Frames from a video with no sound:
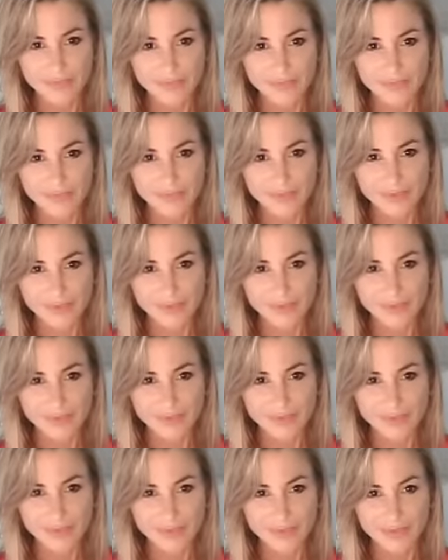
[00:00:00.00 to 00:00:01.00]

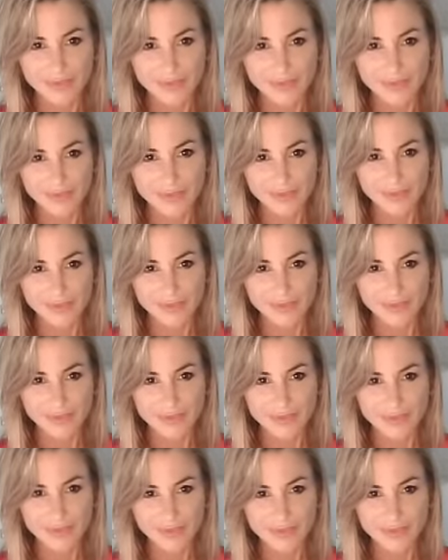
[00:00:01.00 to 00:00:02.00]

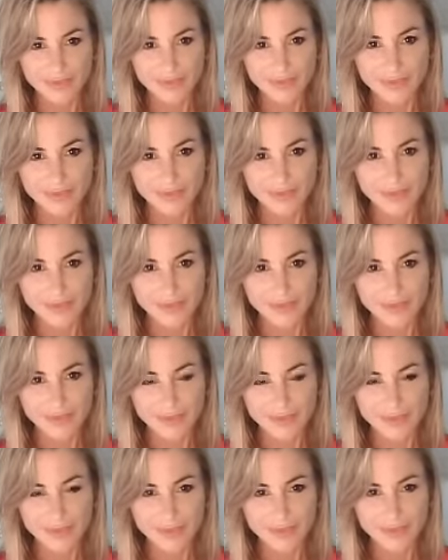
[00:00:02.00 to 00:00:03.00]

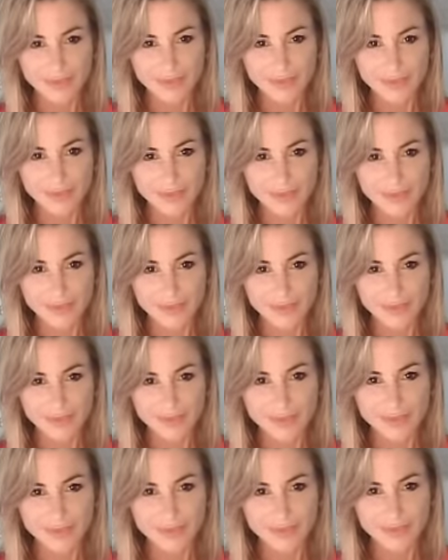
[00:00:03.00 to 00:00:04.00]

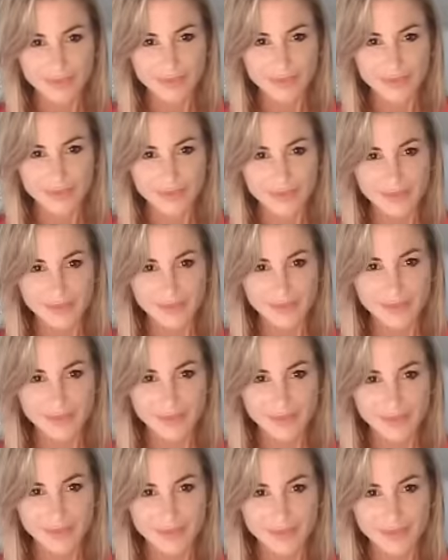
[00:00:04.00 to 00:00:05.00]

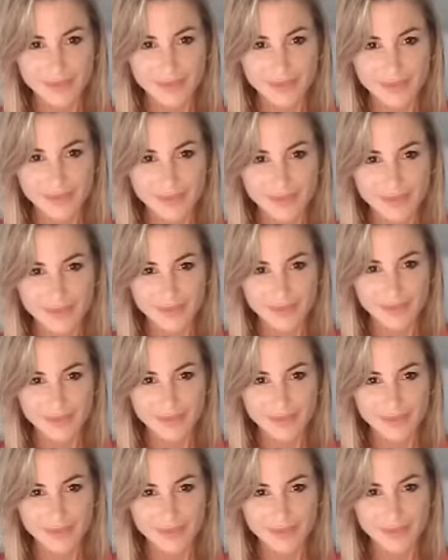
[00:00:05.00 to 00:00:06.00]

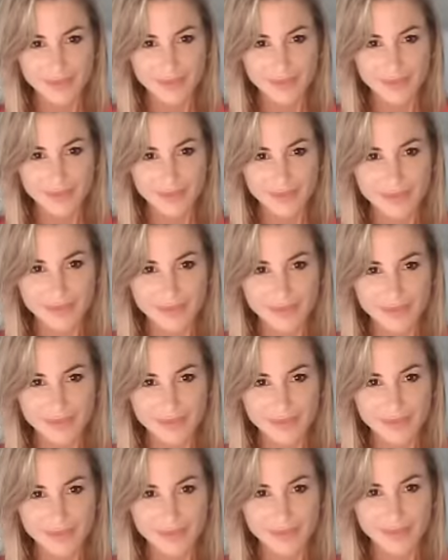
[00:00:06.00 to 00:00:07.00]

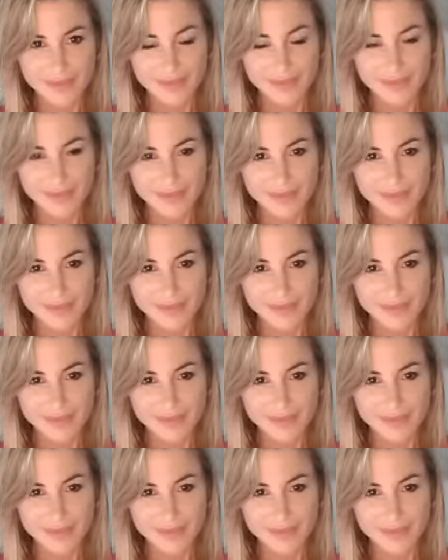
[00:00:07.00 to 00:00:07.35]
The person shown says nothing.